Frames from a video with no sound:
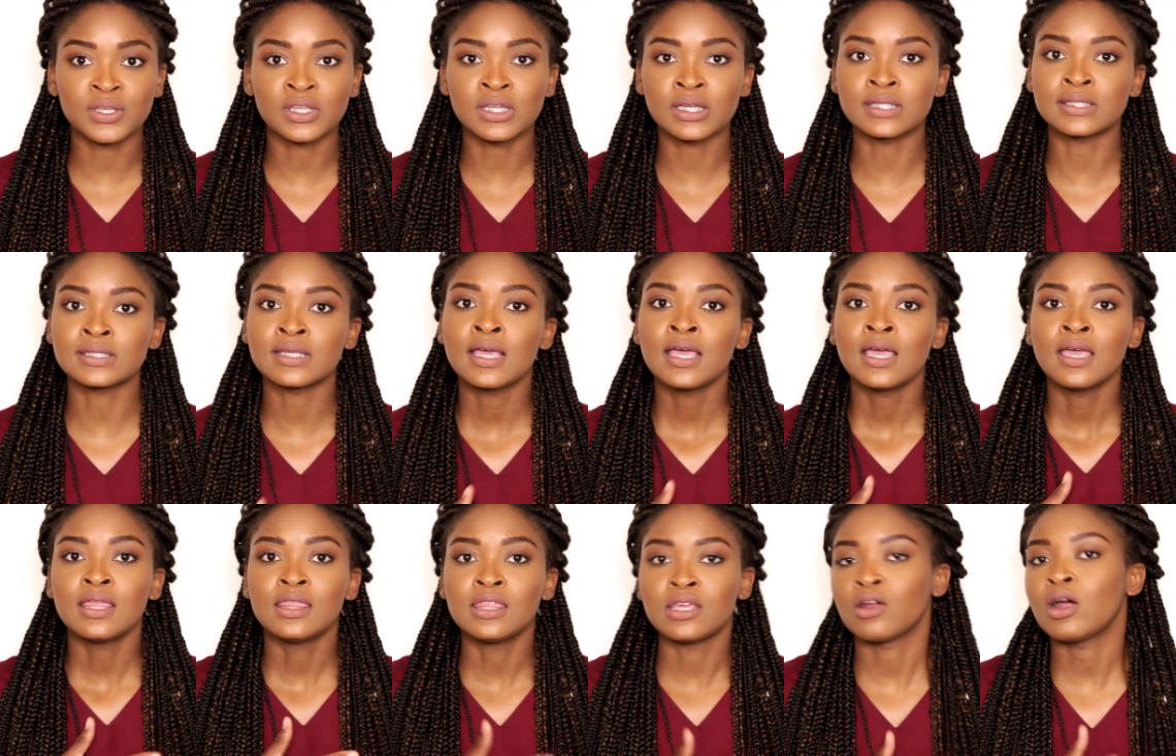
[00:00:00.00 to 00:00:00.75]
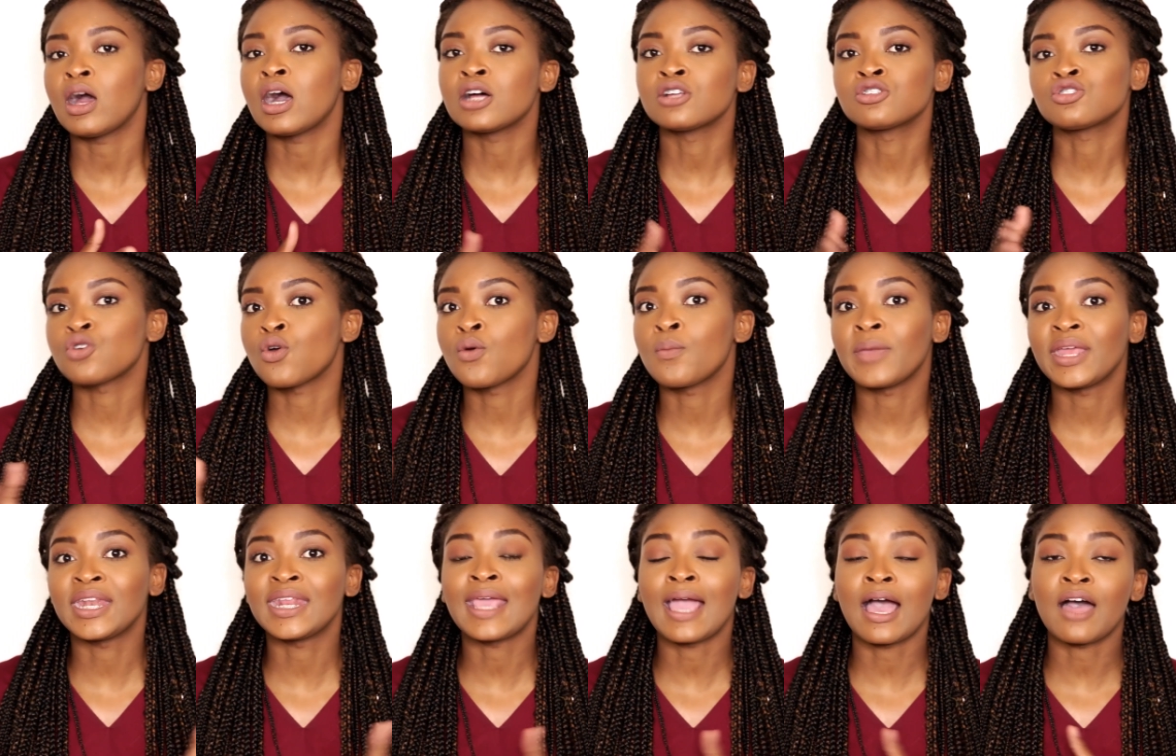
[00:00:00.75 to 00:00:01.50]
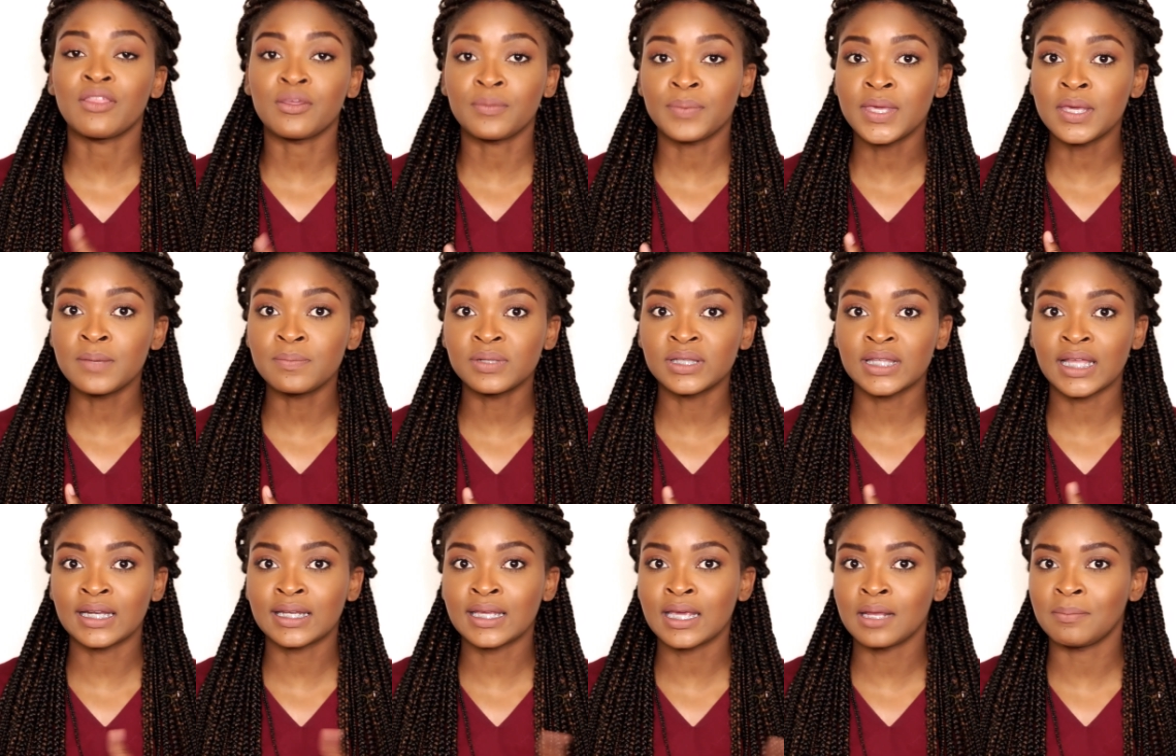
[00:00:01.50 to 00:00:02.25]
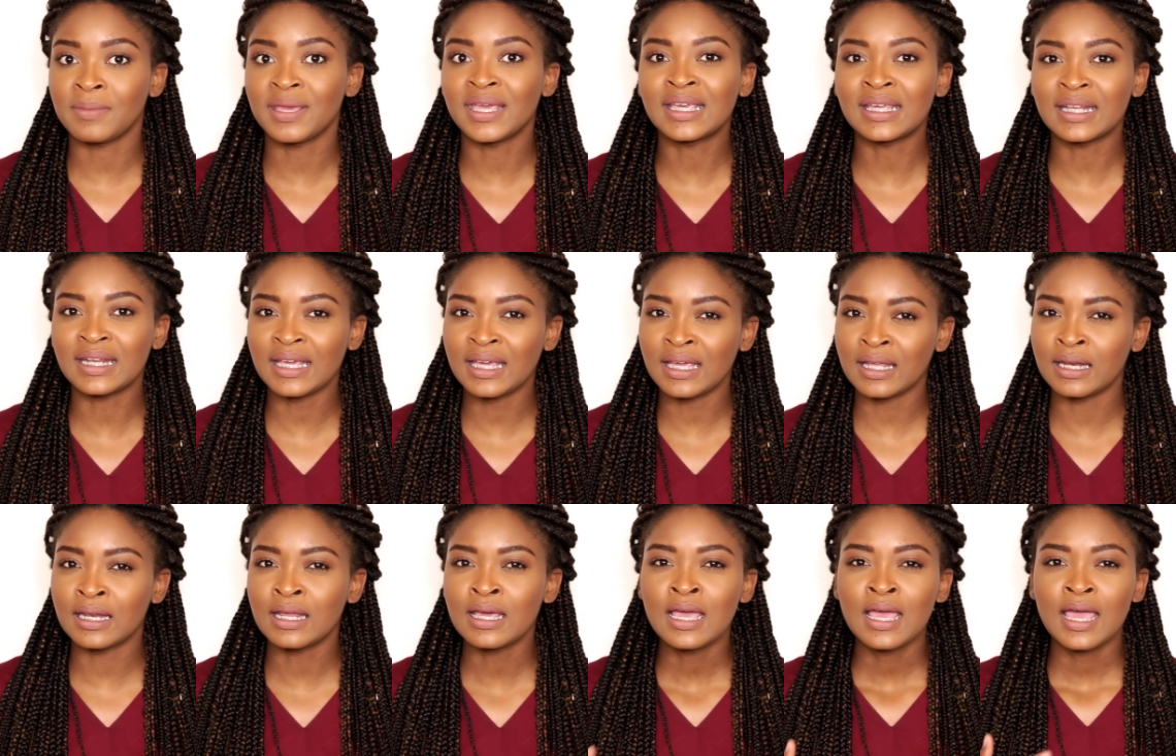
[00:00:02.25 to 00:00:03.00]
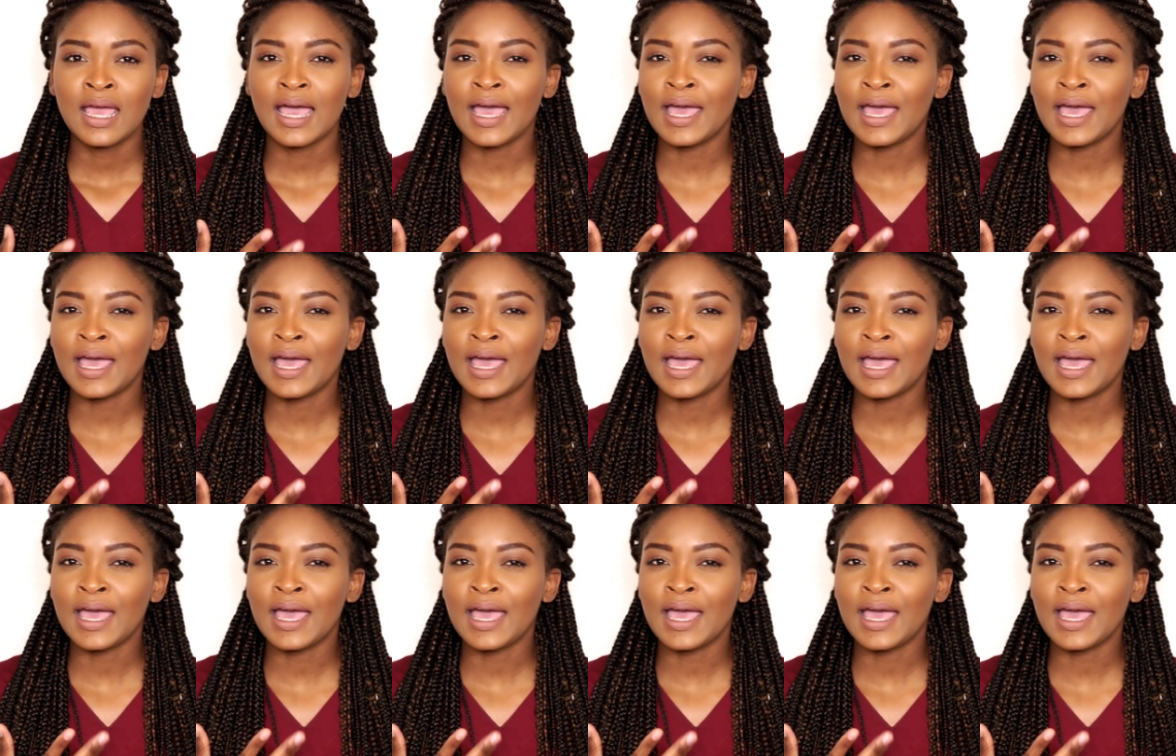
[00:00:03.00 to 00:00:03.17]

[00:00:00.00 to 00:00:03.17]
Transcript: because there are so many other people that can make it in,